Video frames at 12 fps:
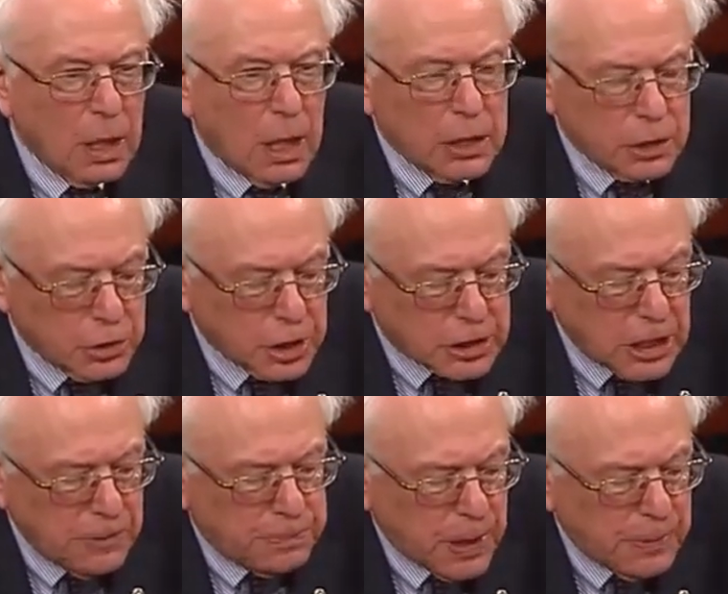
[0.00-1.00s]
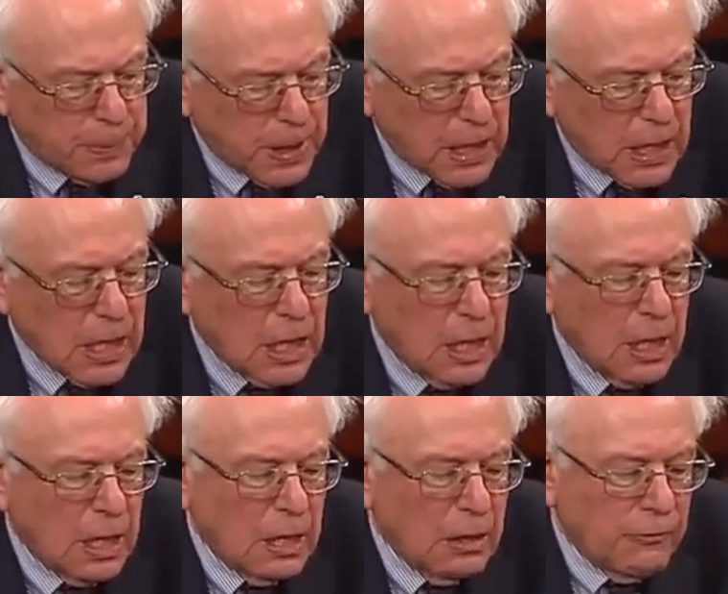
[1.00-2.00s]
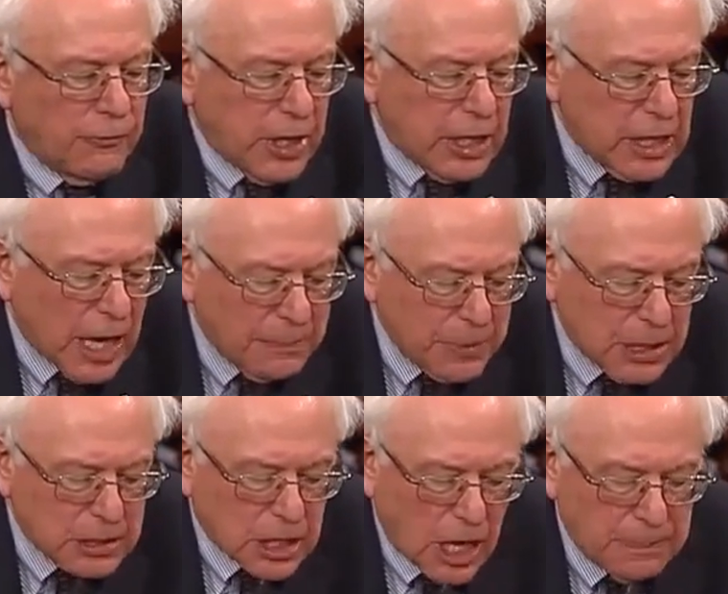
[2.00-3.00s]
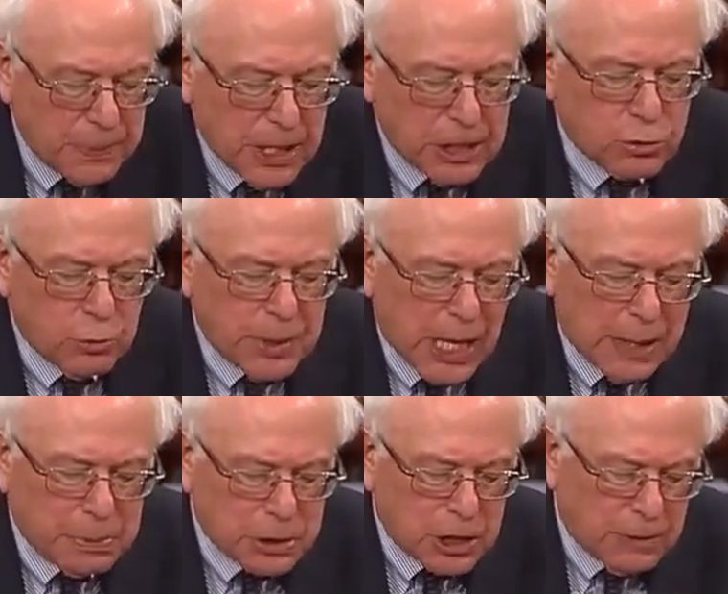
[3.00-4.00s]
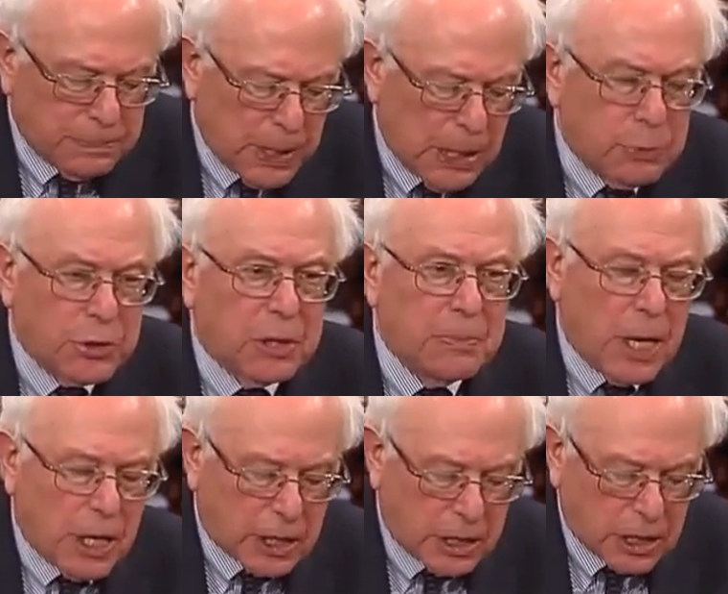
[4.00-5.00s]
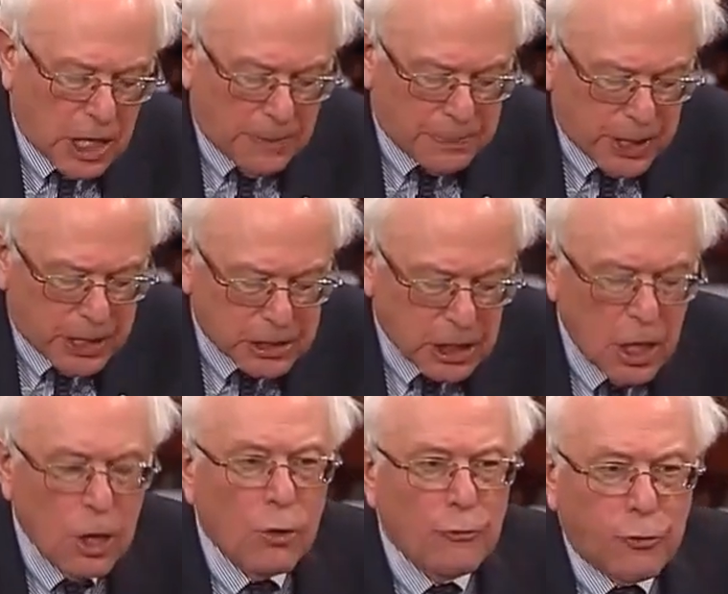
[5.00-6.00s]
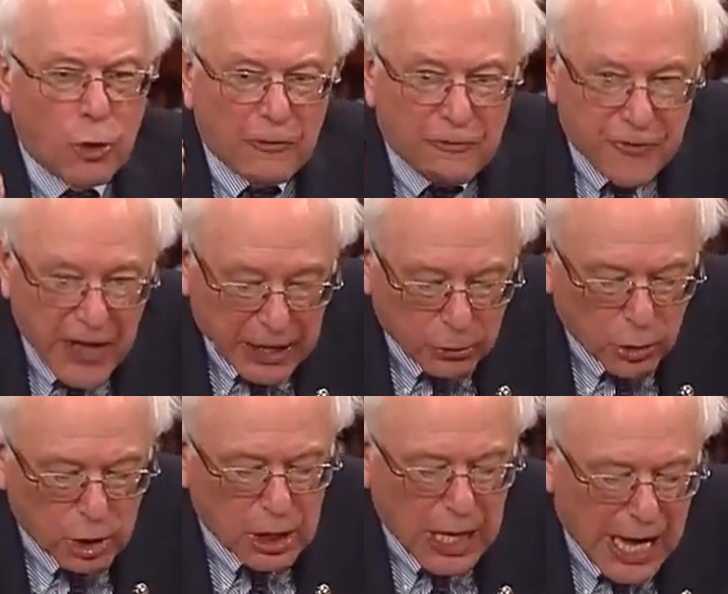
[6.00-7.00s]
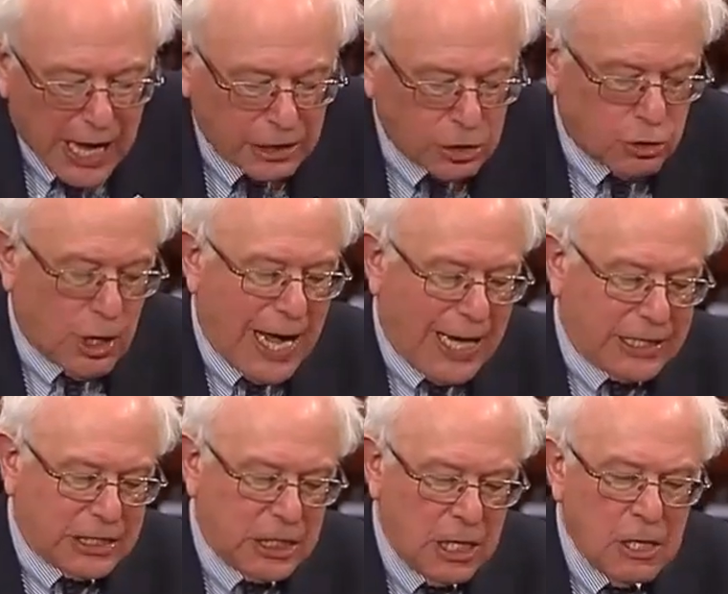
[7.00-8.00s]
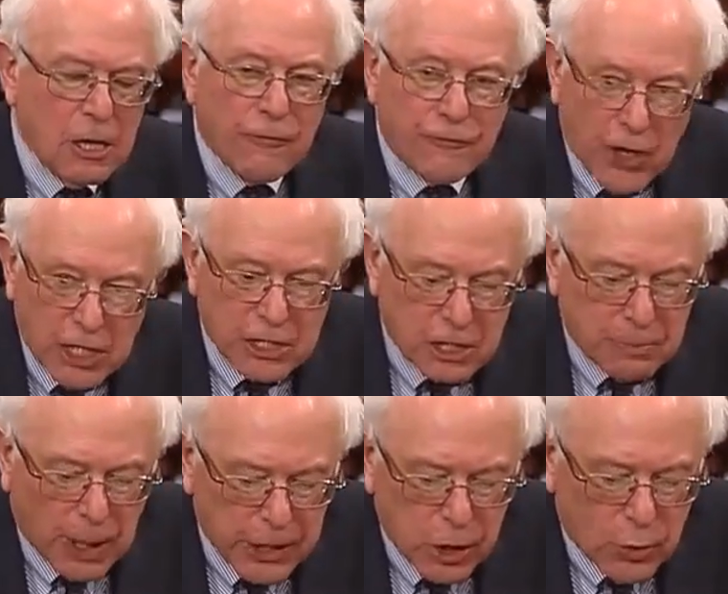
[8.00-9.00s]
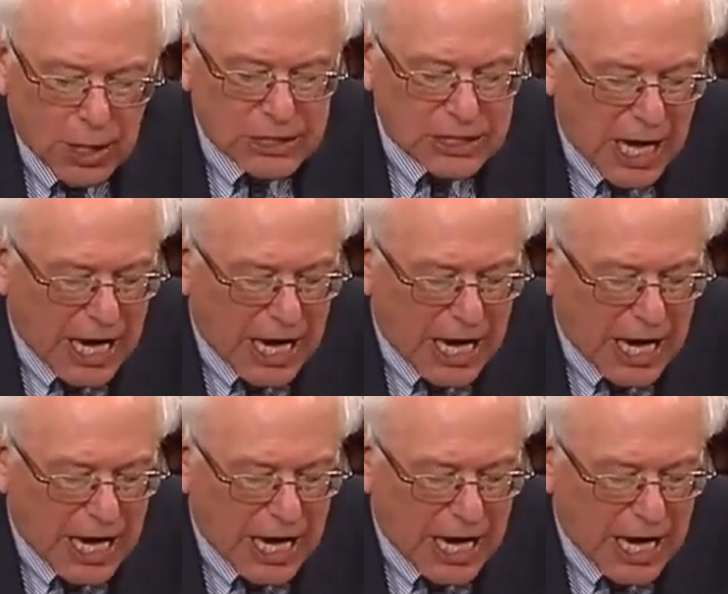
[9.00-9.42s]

Under the TPP, Vietnamese companies will be able to compete with American companies for federal contracts funded by U.S.